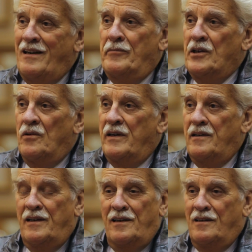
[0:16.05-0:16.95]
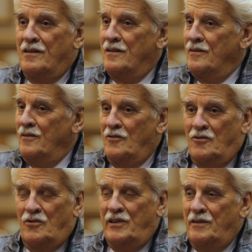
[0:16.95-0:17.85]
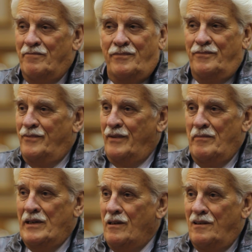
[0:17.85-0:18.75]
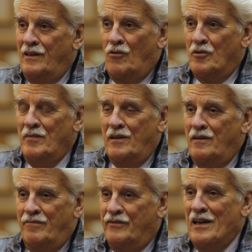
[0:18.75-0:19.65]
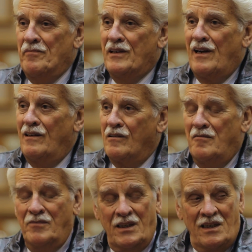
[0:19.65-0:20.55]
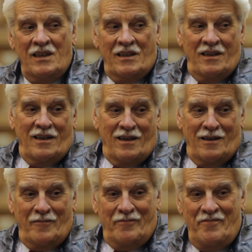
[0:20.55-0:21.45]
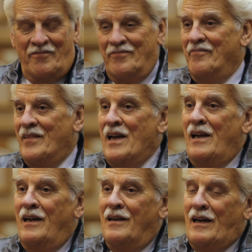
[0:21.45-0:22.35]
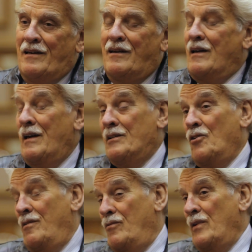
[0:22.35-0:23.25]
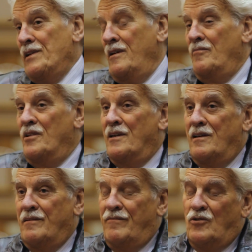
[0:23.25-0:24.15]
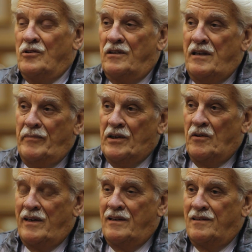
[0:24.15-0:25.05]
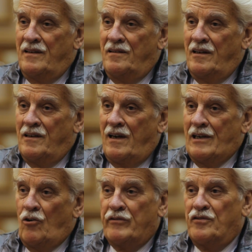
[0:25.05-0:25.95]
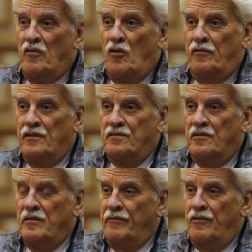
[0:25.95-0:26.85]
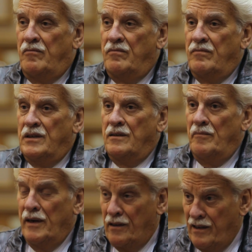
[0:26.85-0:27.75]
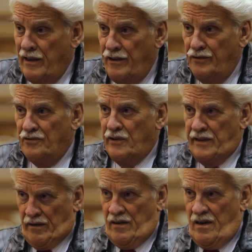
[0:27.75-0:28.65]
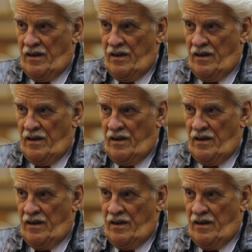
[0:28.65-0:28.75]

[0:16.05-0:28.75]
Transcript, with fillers: in emigrating, uh, you know, he immediately got me. He sent me telegram. Um, I had written him that I wanted to immigrate and that I had lots of offers from, from uh, American industry.